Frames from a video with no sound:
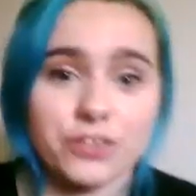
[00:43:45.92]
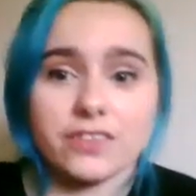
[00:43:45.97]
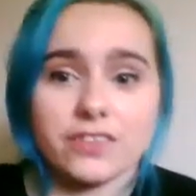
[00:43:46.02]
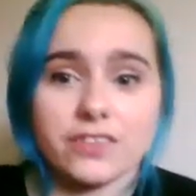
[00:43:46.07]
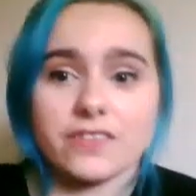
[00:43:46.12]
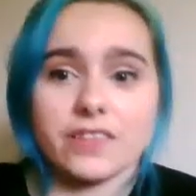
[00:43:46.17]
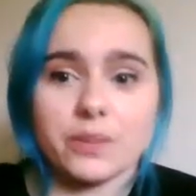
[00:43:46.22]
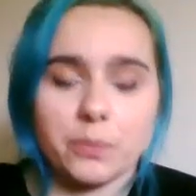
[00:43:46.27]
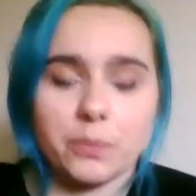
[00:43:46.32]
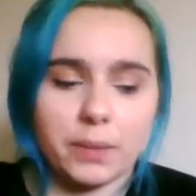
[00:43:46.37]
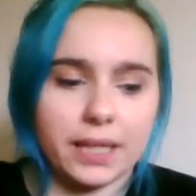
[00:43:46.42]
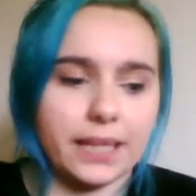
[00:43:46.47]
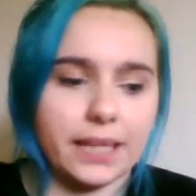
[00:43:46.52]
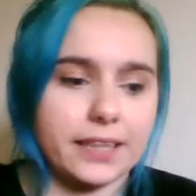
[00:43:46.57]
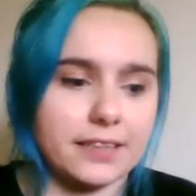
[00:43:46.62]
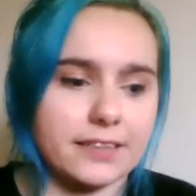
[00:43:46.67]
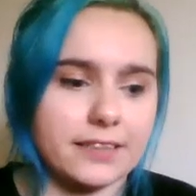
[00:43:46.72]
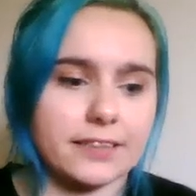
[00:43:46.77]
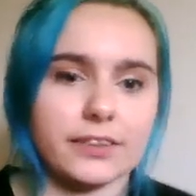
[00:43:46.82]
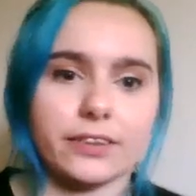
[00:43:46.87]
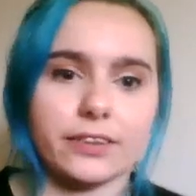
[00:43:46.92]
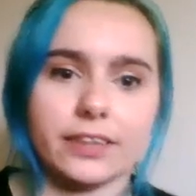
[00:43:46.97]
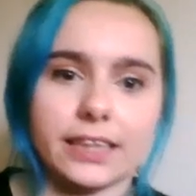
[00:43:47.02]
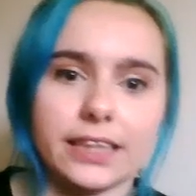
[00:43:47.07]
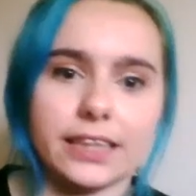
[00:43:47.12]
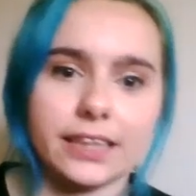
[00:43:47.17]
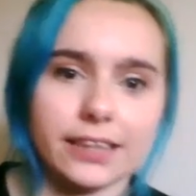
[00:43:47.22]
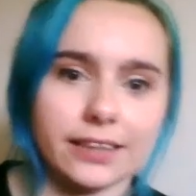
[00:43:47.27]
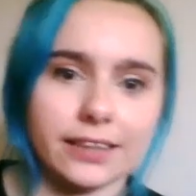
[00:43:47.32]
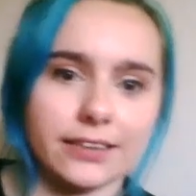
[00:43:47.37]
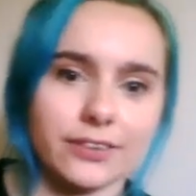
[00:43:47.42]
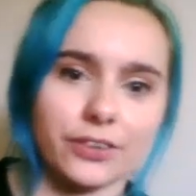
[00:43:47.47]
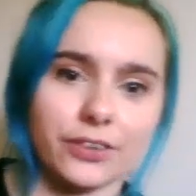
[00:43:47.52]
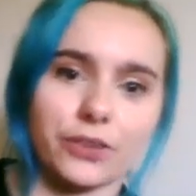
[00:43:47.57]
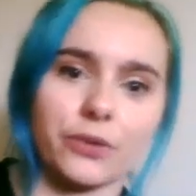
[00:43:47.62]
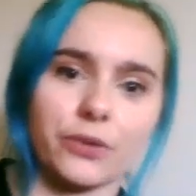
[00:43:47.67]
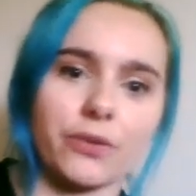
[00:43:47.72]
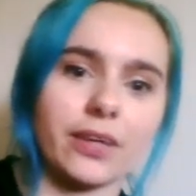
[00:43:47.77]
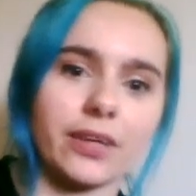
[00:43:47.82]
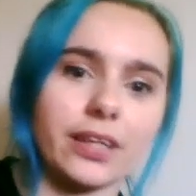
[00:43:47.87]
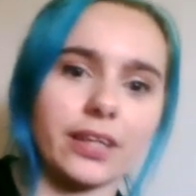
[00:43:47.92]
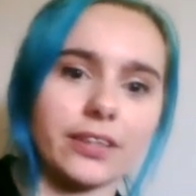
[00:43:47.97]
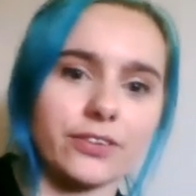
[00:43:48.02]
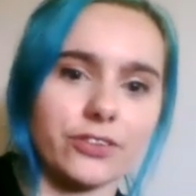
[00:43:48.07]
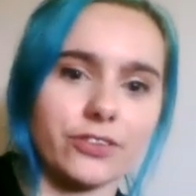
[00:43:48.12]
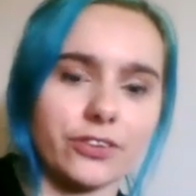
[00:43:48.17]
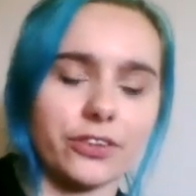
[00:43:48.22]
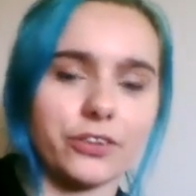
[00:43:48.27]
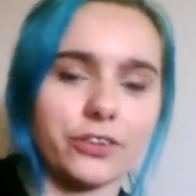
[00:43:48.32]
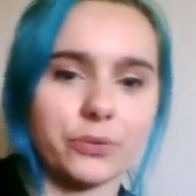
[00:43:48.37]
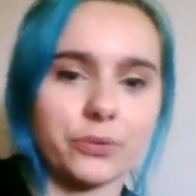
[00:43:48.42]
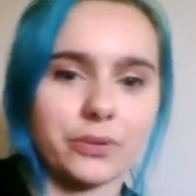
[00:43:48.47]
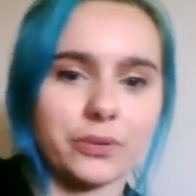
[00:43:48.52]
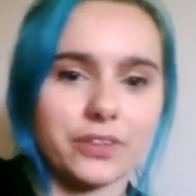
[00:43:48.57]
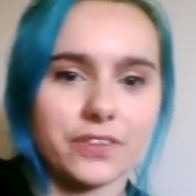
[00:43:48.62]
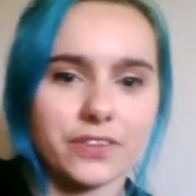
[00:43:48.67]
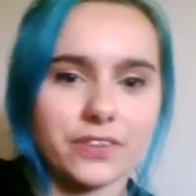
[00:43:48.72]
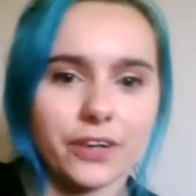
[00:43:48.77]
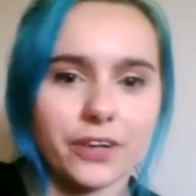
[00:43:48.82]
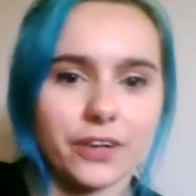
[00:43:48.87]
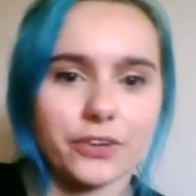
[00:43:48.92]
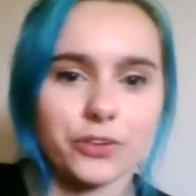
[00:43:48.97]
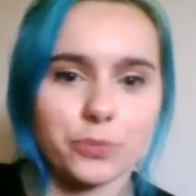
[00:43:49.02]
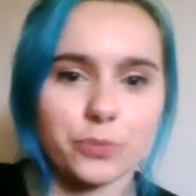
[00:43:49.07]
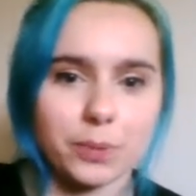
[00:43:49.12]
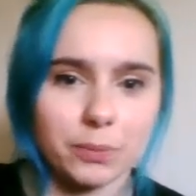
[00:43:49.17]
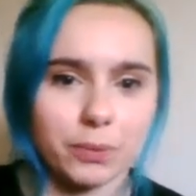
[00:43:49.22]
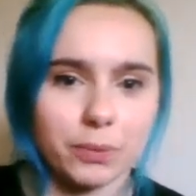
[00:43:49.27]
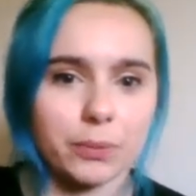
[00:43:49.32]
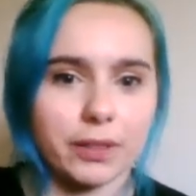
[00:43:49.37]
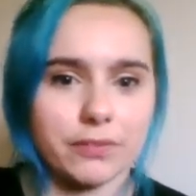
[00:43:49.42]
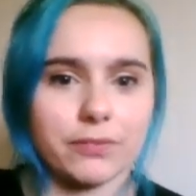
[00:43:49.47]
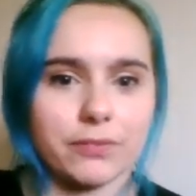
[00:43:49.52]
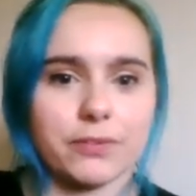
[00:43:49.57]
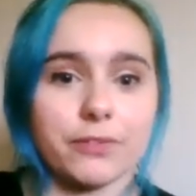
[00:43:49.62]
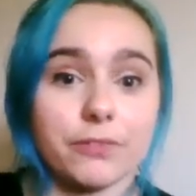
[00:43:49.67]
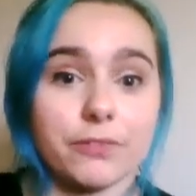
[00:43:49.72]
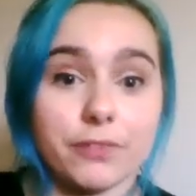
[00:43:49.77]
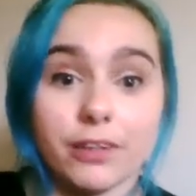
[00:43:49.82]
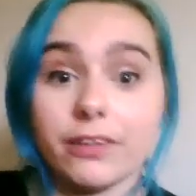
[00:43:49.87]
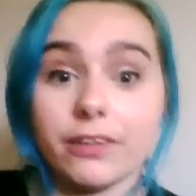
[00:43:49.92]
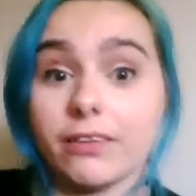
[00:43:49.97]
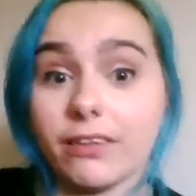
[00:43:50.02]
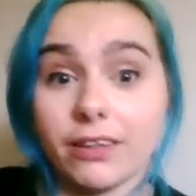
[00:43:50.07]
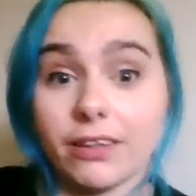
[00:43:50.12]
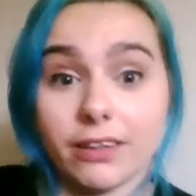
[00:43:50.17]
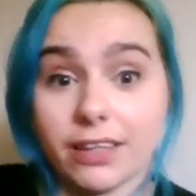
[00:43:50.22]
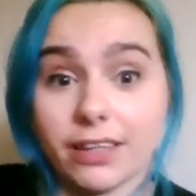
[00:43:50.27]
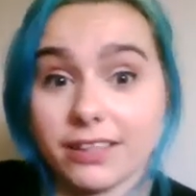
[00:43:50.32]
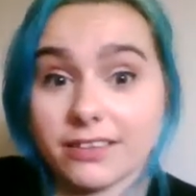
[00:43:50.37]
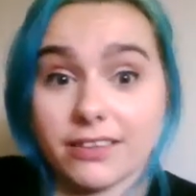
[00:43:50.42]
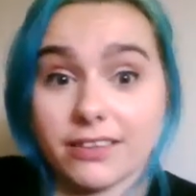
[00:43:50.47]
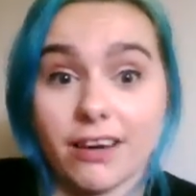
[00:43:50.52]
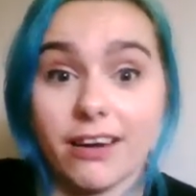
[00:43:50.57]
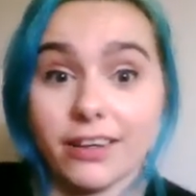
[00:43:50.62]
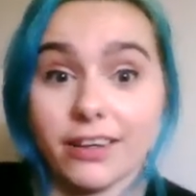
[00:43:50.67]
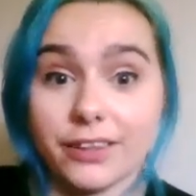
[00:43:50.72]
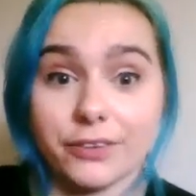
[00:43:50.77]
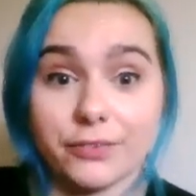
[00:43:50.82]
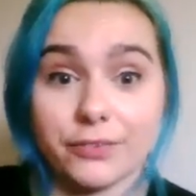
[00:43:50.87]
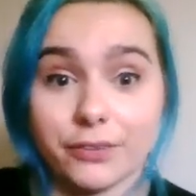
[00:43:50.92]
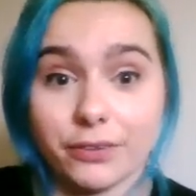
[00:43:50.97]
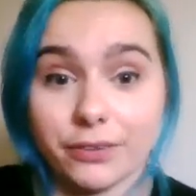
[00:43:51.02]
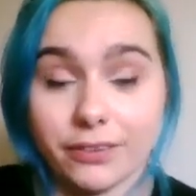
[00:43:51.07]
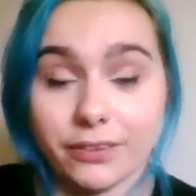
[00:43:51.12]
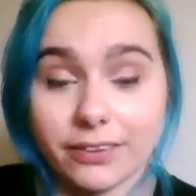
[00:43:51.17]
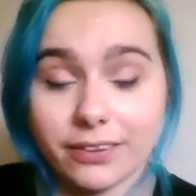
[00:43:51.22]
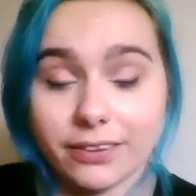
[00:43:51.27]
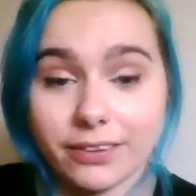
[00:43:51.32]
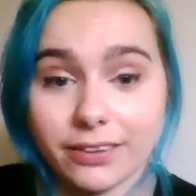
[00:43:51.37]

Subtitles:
to see the play is still leading to good things. You don't want to discourage people away from the fun that they started for.